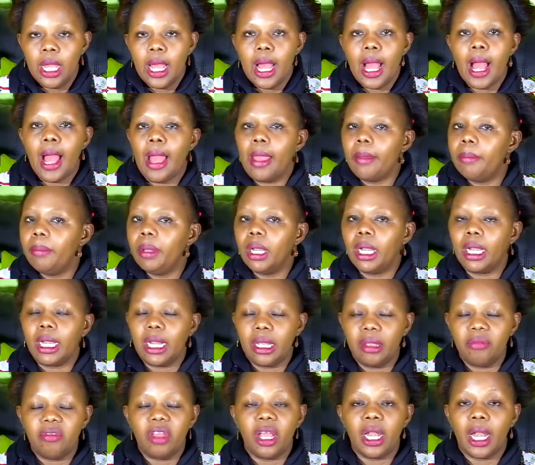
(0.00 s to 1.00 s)
I
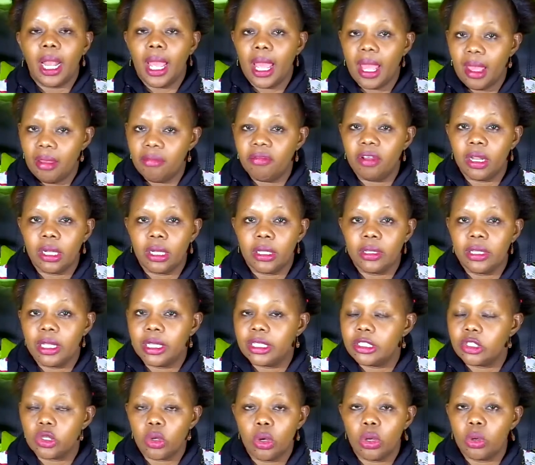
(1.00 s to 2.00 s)
believe in heaven. There
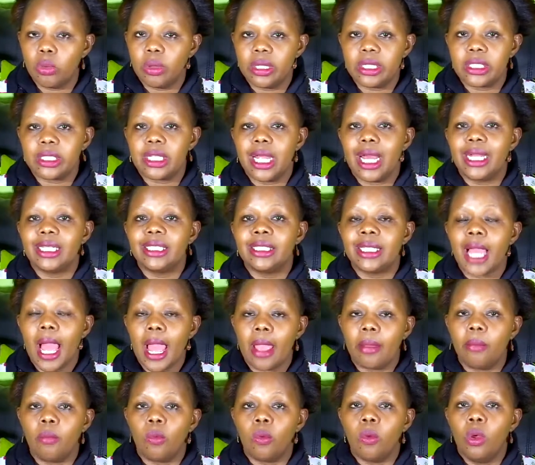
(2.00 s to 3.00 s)
is always that
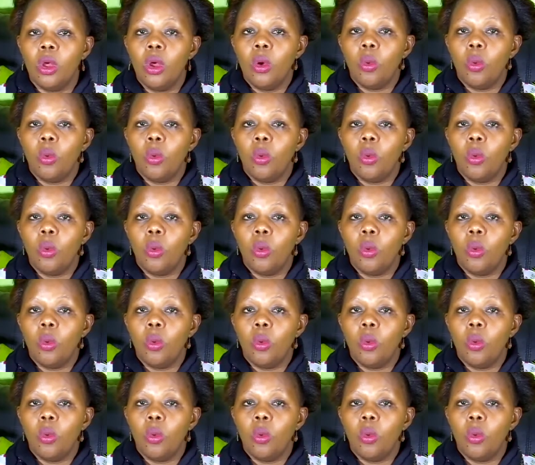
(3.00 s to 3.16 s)
time